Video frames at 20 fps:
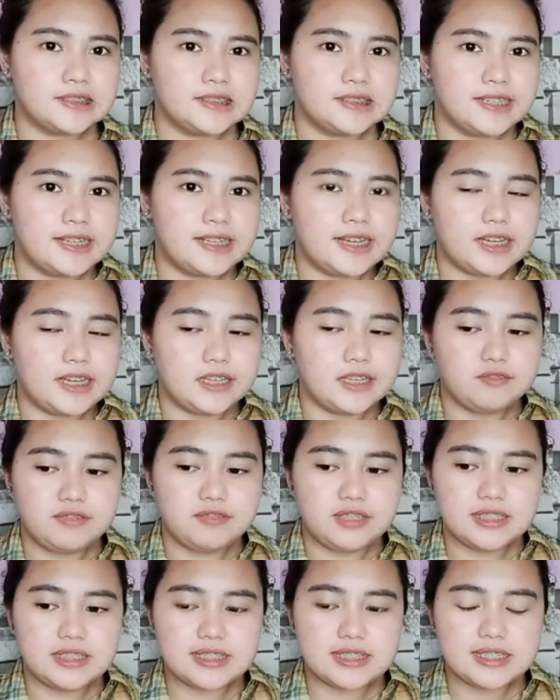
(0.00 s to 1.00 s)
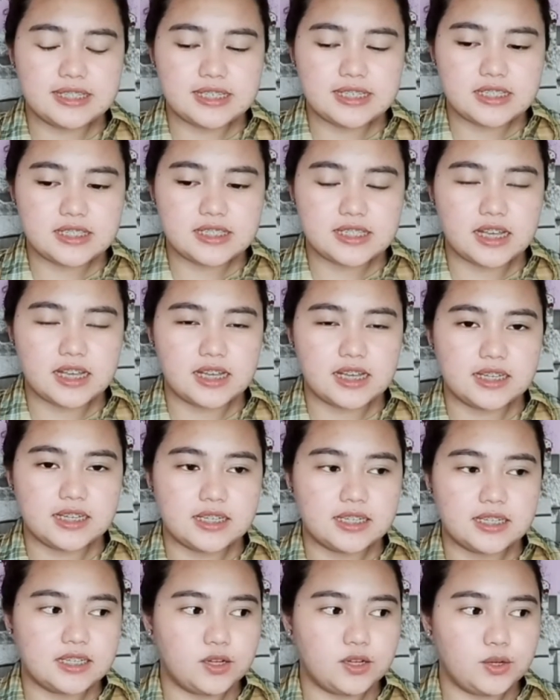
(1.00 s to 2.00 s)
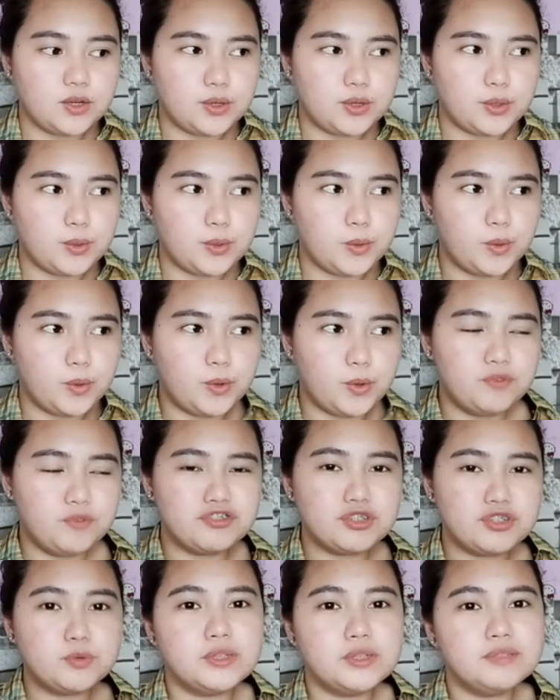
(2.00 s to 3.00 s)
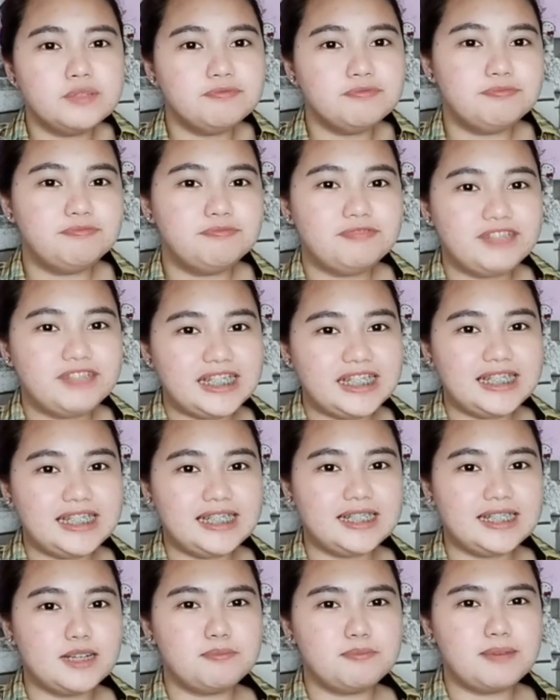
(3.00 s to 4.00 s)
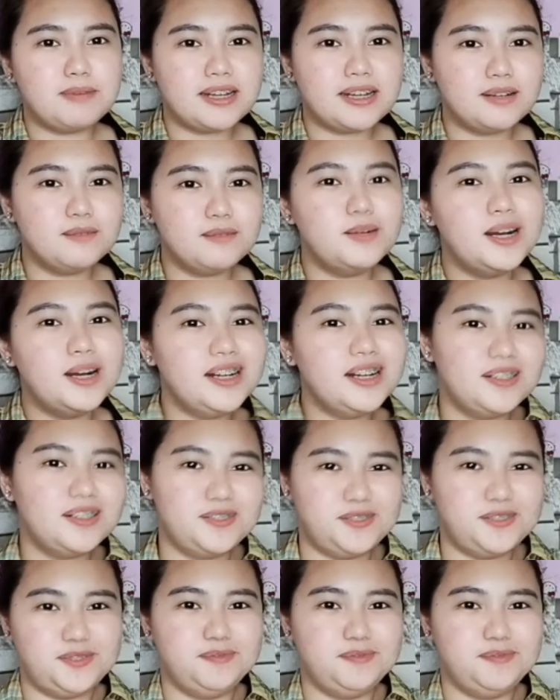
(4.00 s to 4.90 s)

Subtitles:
I feel this overwhelmed feeling na parang, wow,